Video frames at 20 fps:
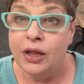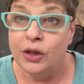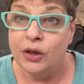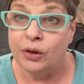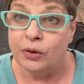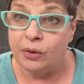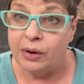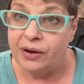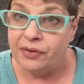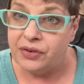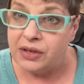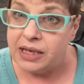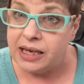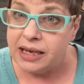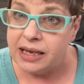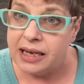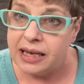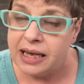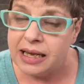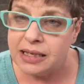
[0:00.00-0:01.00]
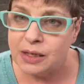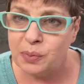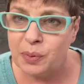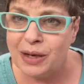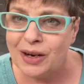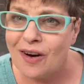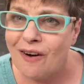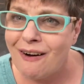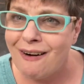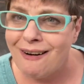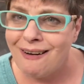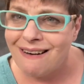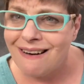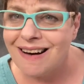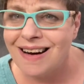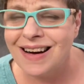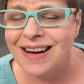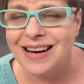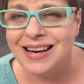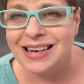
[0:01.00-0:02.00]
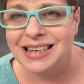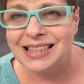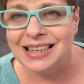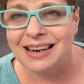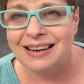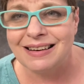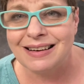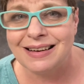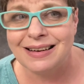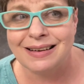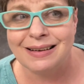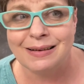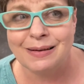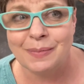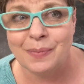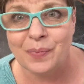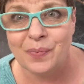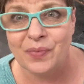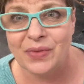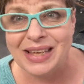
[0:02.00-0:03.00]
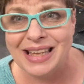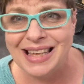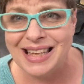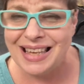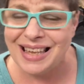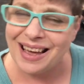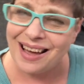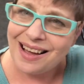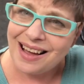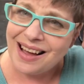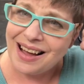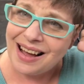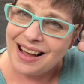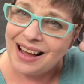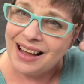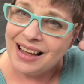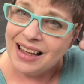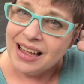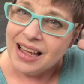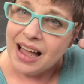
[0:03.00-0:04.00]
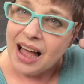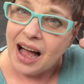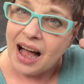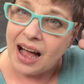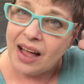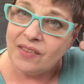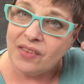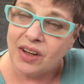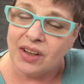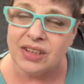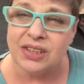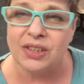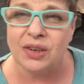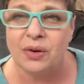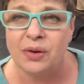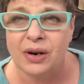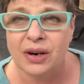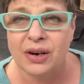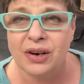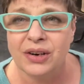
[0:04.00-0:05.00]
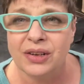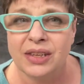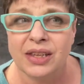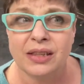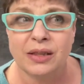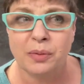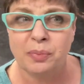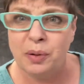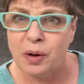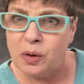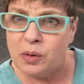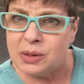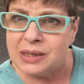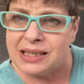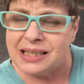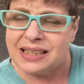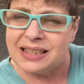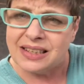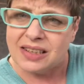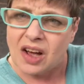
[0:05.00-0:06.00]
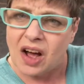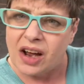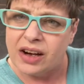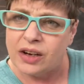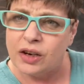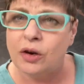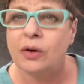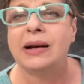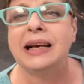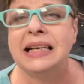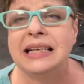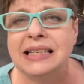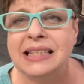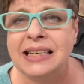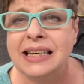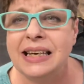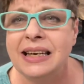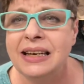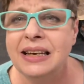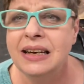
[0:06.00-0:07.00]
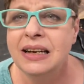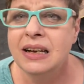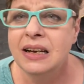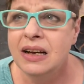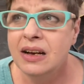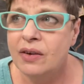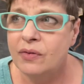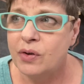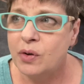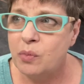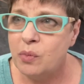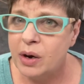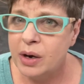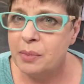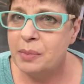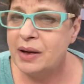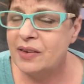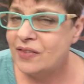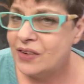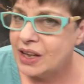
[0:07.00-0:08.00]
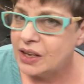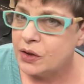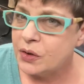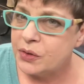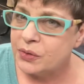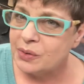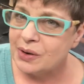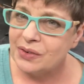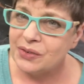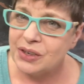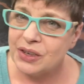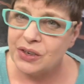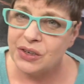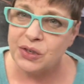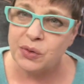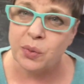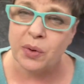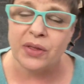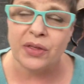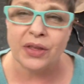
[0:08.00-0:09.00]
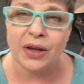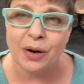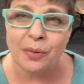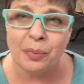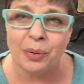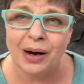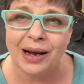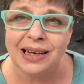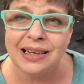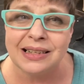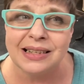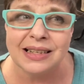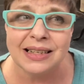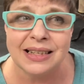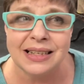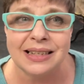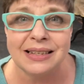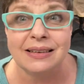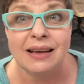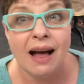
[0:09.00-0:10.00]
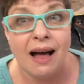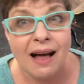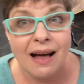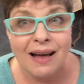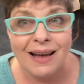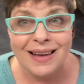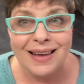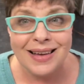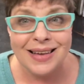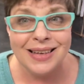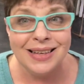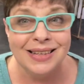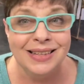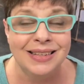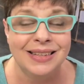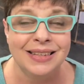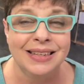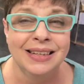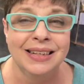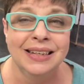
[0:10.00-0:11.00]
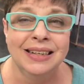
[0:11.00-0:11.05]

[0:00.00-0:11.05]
Thrifting has been hard. Yeah, I've also heard that the post has gotten crazy from one of my fellow thrifters with their prices. Guys,